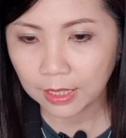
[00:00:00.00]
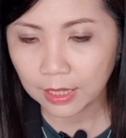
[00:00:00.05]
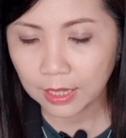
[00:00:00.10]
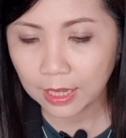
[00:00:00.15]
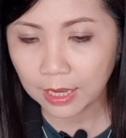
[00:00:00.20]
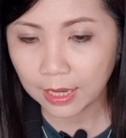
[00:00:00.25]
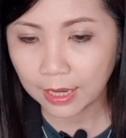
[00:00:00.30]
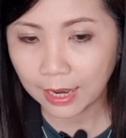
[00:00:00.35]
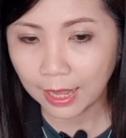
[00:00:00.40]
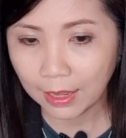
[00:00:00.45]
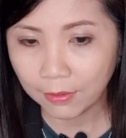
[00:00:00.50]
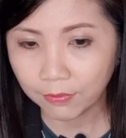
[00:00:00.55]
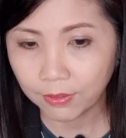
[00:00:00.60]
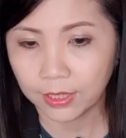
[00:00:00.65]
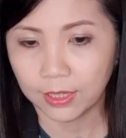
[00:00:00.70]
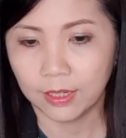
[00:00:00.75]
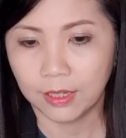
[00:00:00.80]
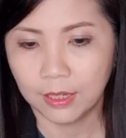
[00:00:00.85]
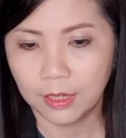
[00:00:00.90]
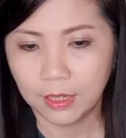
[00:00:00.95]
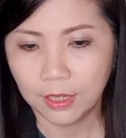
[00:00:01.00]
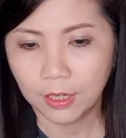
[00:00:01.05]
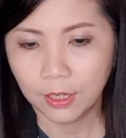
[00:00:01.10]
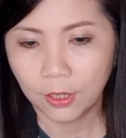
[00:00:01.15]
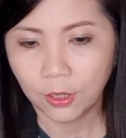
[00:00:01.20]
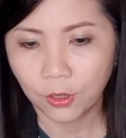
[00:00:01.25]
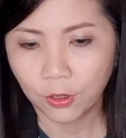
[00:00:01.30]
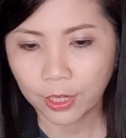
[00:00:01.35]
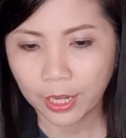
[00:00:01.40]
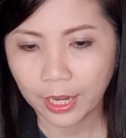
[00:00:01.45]
11.
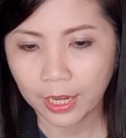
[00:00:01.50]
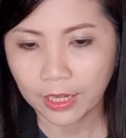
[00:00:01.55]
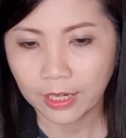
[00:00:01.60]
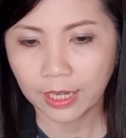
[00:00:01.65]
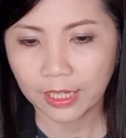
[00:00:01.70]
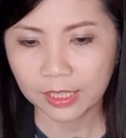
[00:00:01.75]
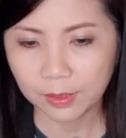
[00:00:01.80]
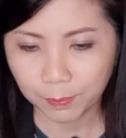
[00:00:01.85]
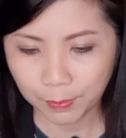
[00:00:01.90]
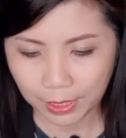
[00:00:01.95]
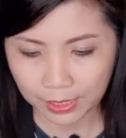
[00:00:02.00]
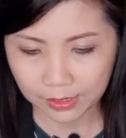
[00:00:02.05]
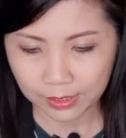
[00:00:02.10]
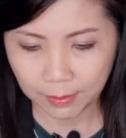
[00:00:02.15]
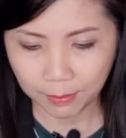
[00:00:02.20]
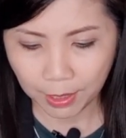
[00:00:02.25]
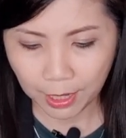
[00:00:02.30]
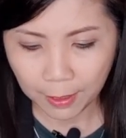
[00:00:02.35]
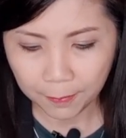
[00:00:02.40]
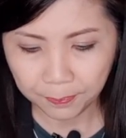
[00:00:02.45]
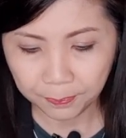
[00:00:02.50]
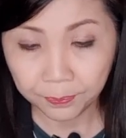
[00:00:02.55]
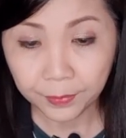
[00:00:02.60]
Okay, let's plus them up.